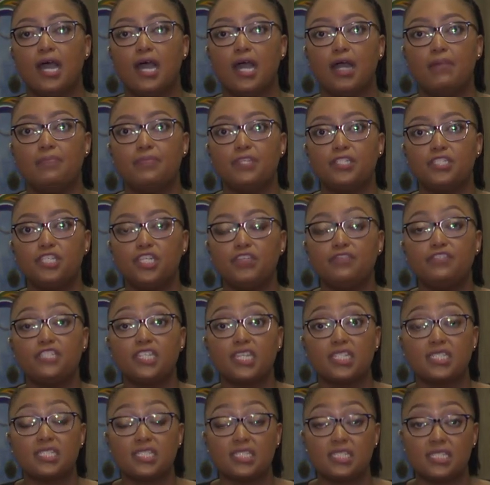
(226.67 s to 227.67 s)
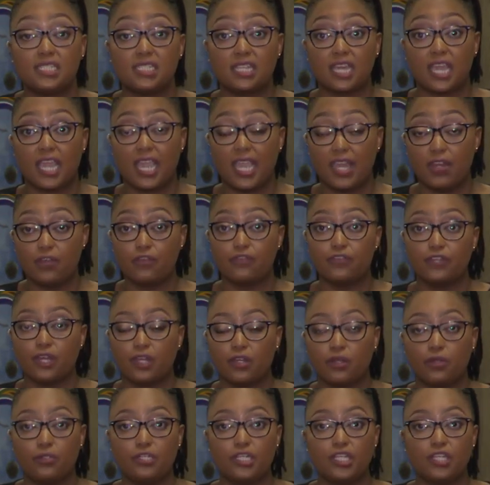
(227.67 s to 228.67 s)
Um, the Chief Justice is the head of
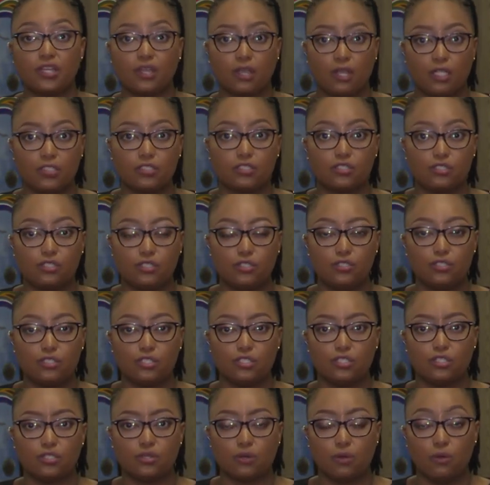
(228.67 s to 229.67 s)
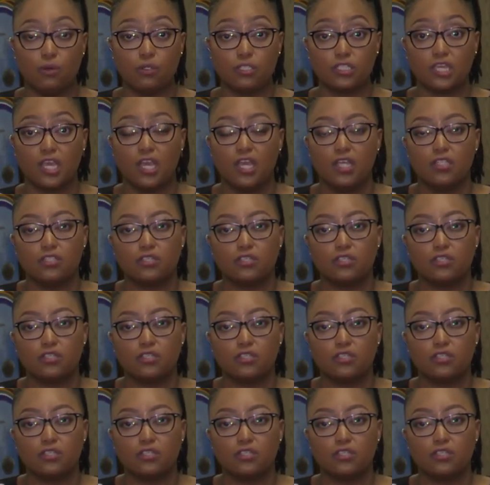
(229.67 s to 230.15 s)
not only the Constitutional Court,